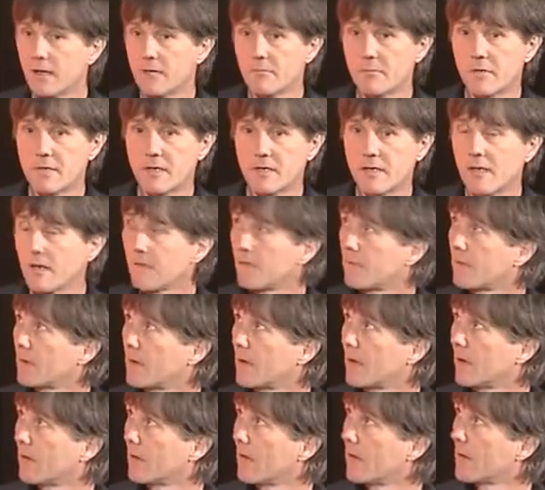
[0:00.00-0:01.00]
But in
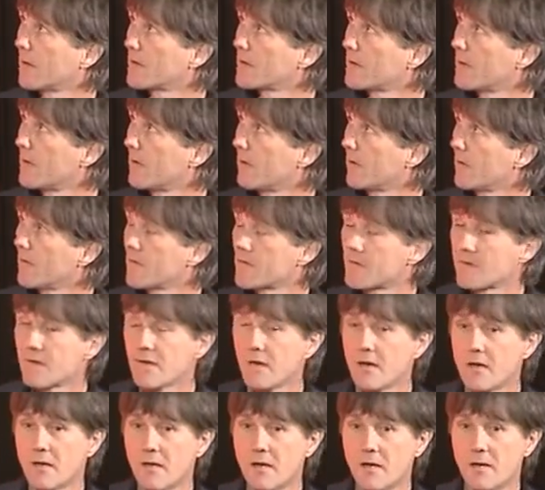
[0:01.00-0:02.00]
Africa, our students
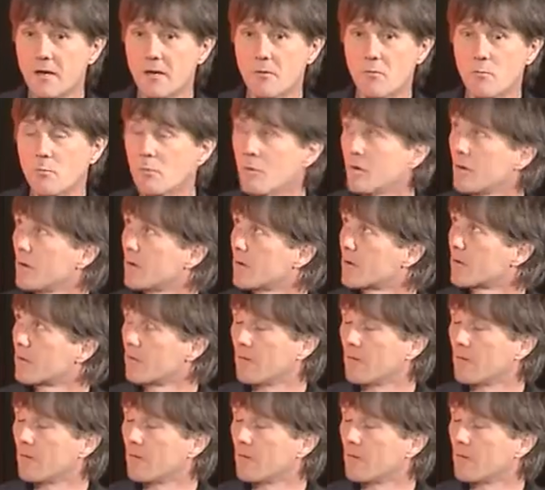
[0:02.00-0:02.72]
weren't